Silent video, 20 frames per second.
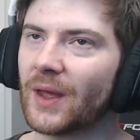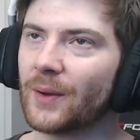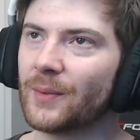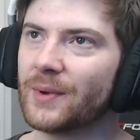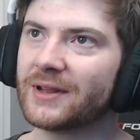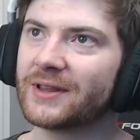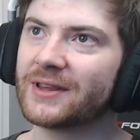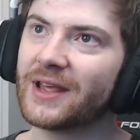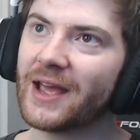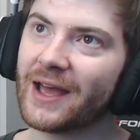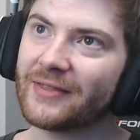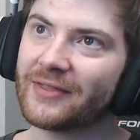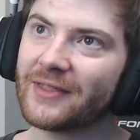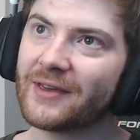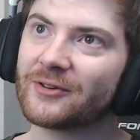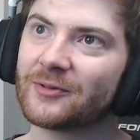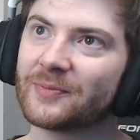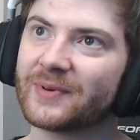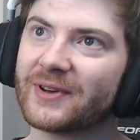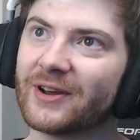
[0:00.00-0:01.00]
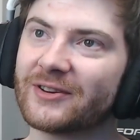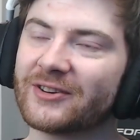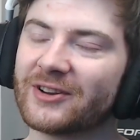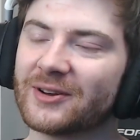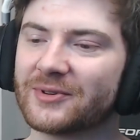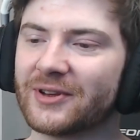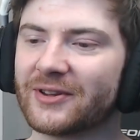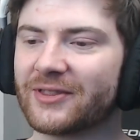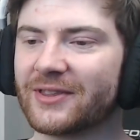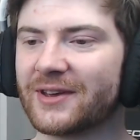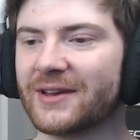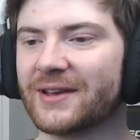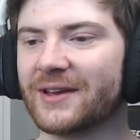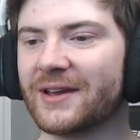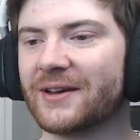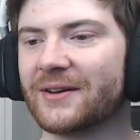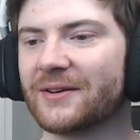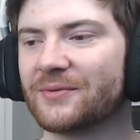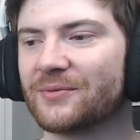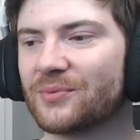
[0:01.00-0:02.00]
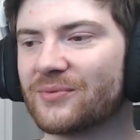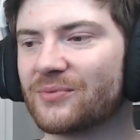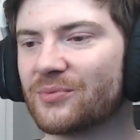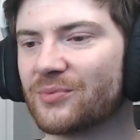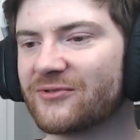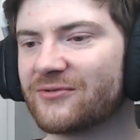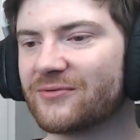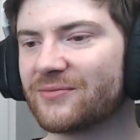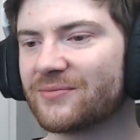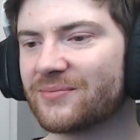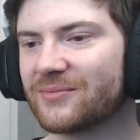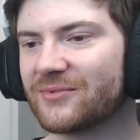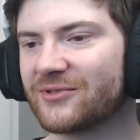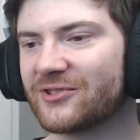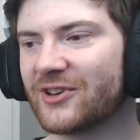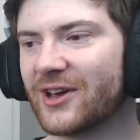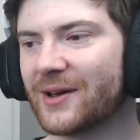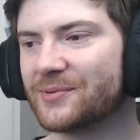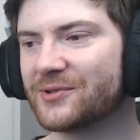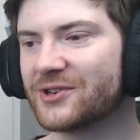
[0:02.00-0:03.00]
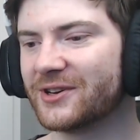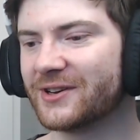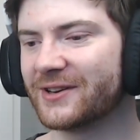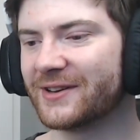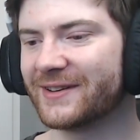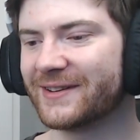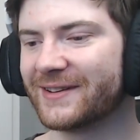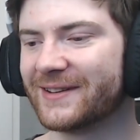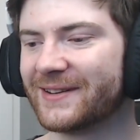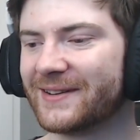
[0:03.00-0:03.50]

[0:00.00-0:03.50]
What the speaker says: I mean, yeah, there was potato chips at the reception.